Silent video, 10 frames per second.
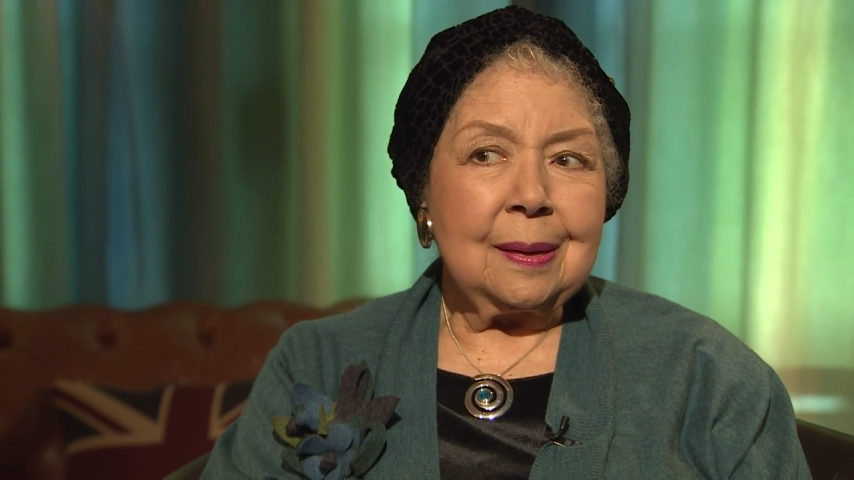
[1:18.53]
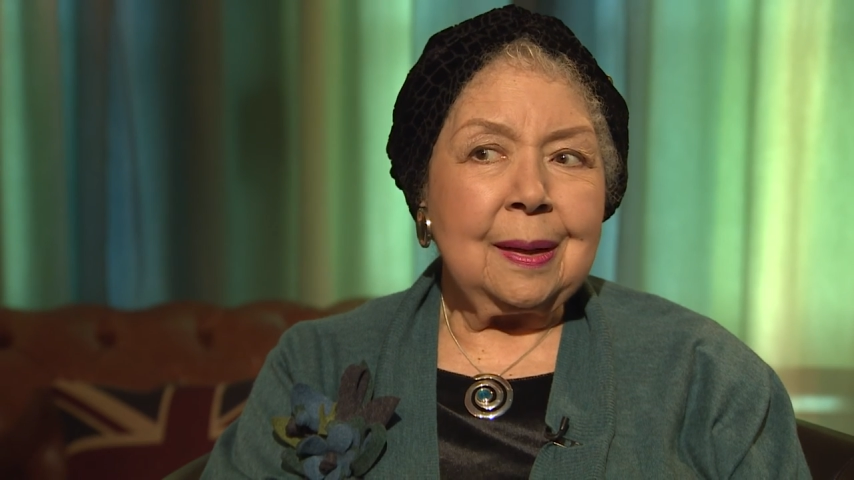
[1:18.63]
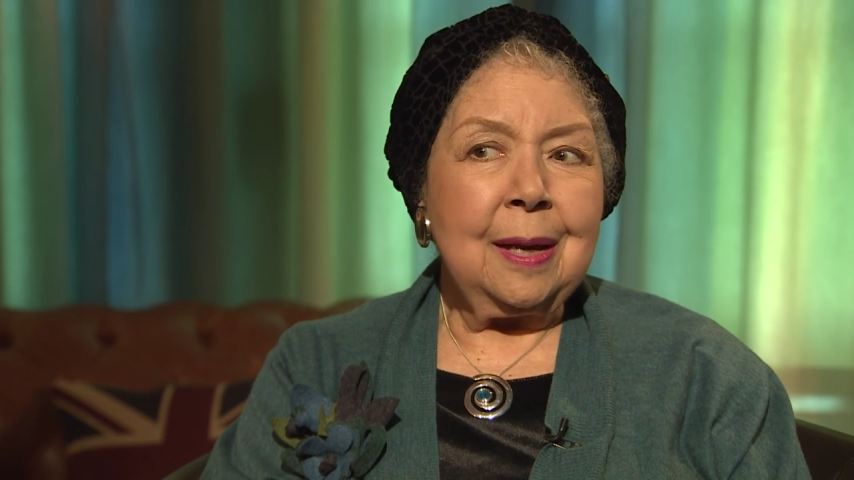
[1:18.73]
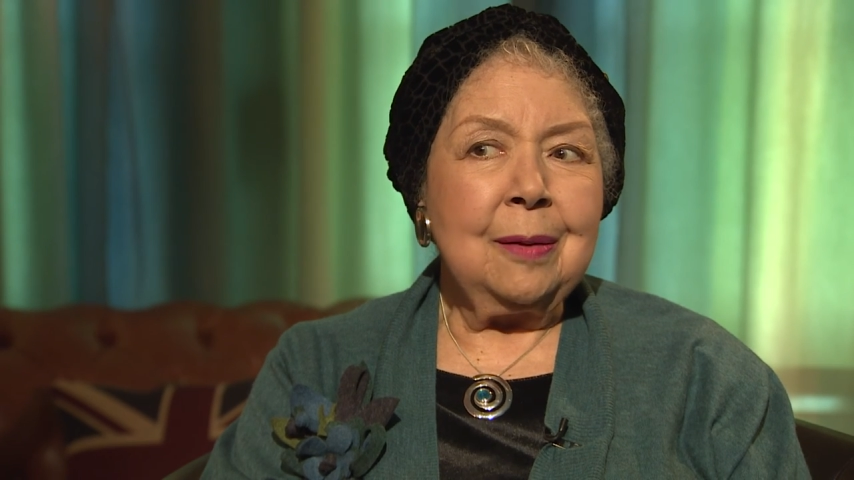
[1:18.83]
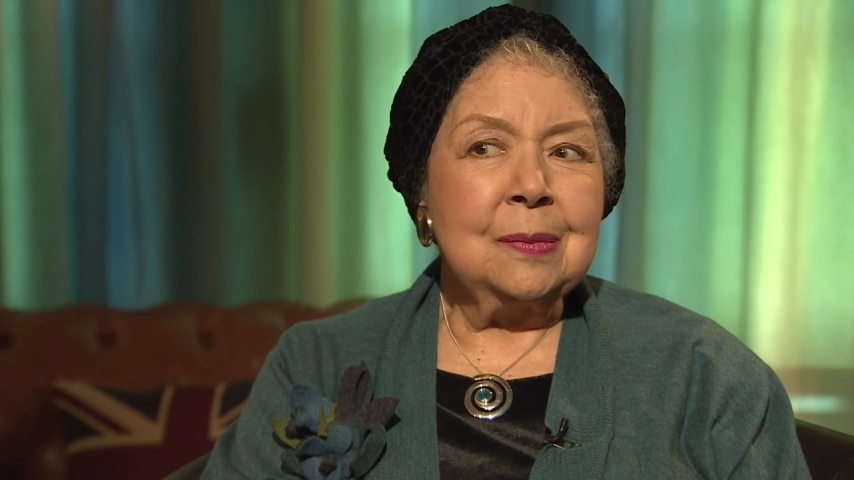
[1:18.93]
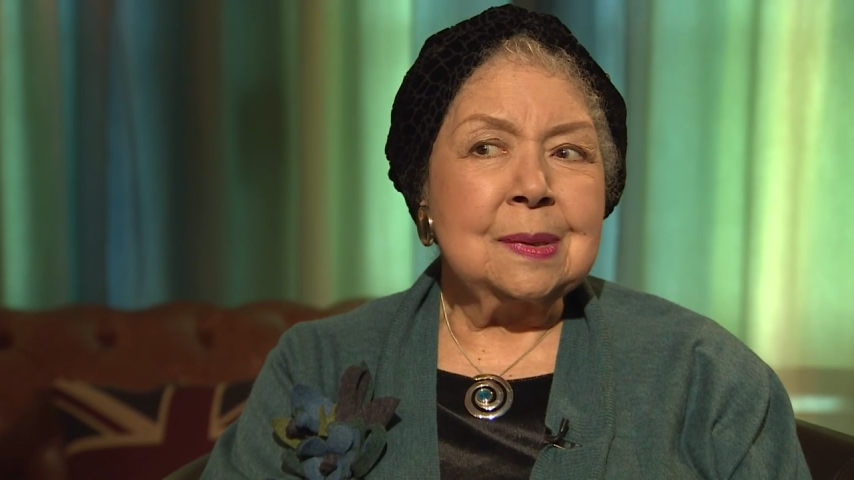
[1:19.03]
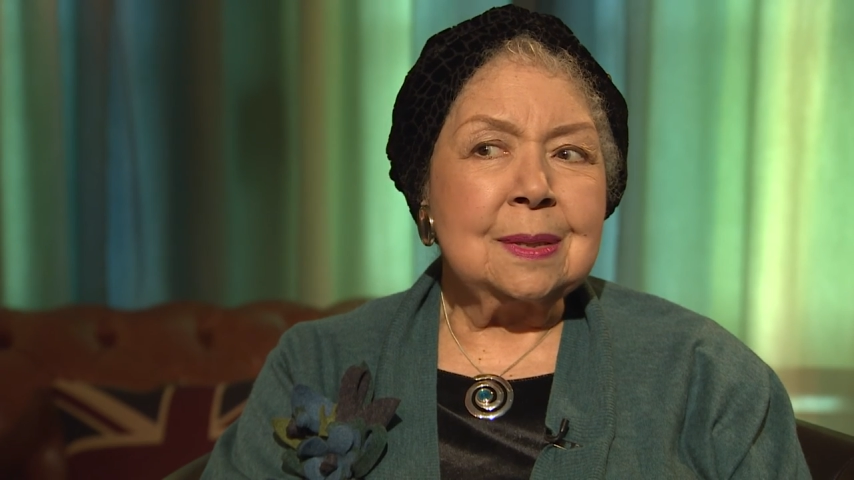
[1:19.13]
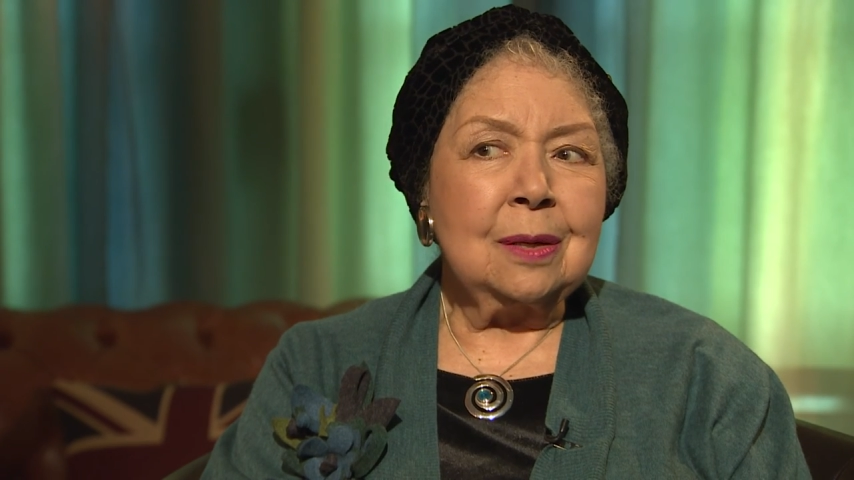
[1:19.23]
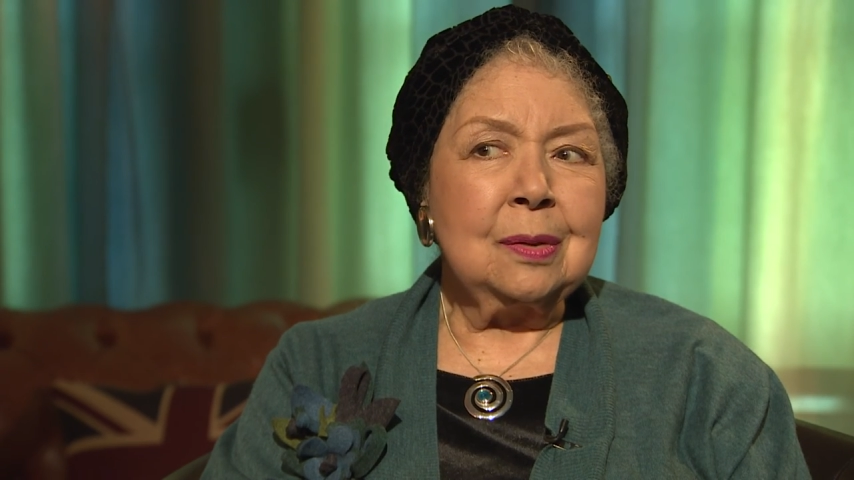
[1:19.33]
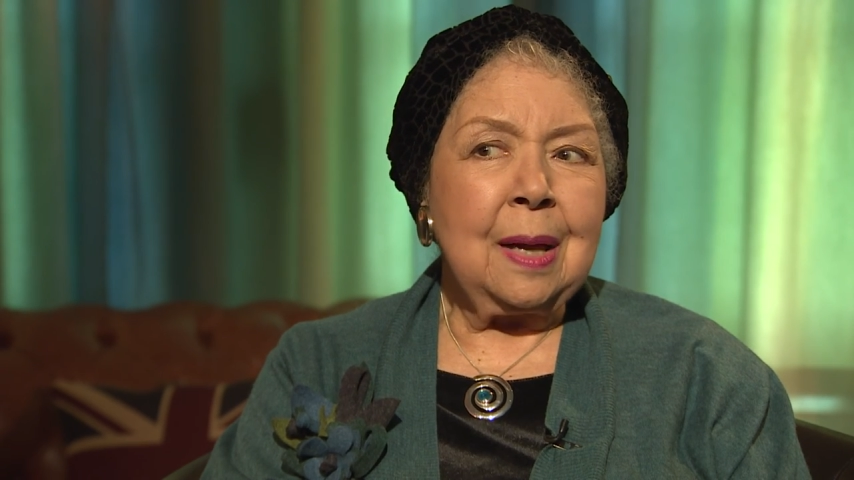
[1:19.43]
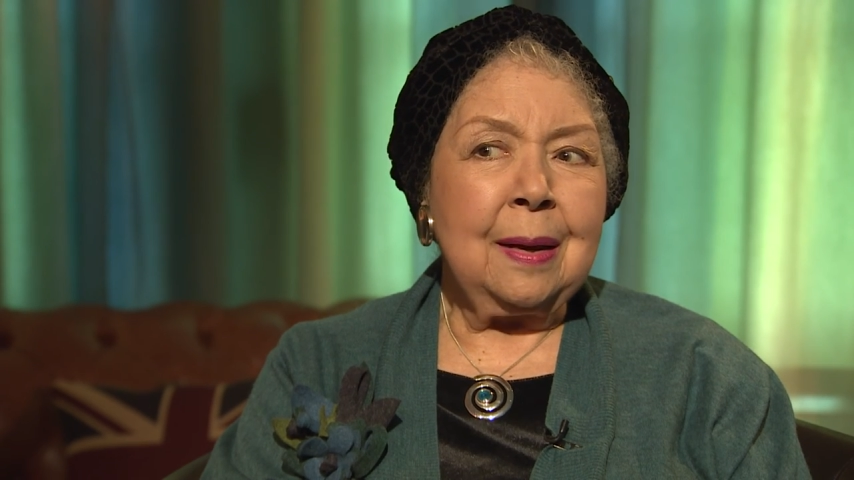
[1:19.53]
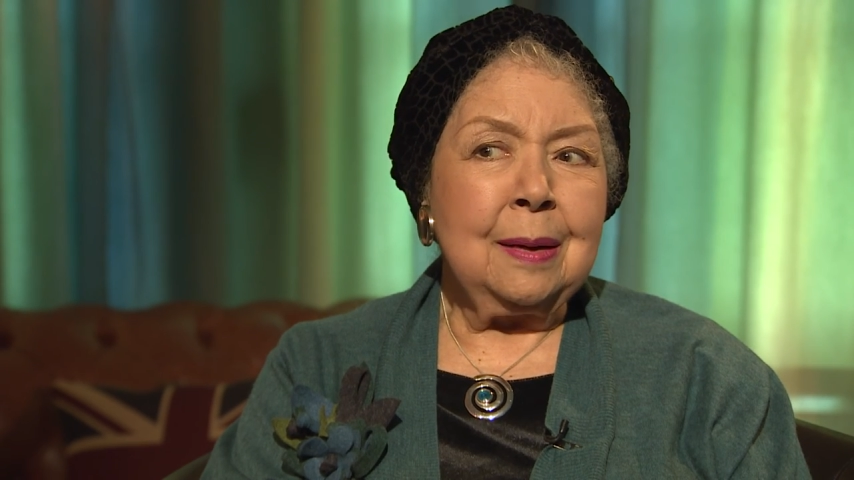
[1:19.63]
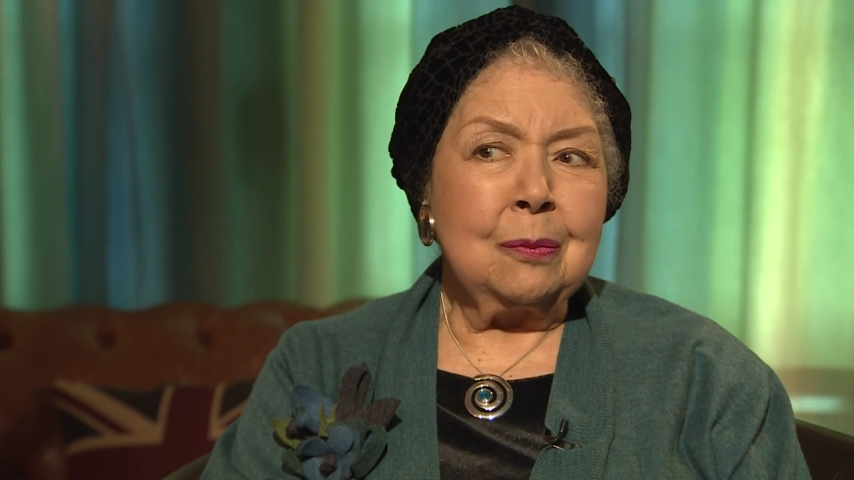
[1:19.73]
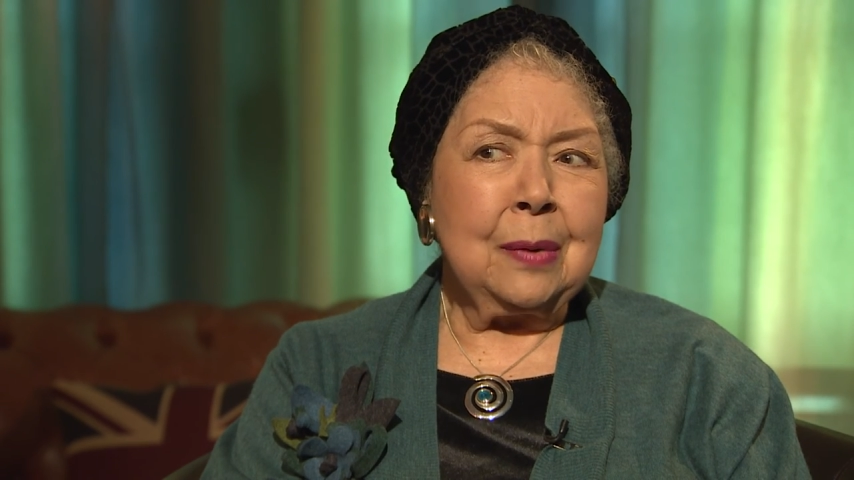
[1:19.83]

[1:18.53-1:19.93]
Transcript: came, so that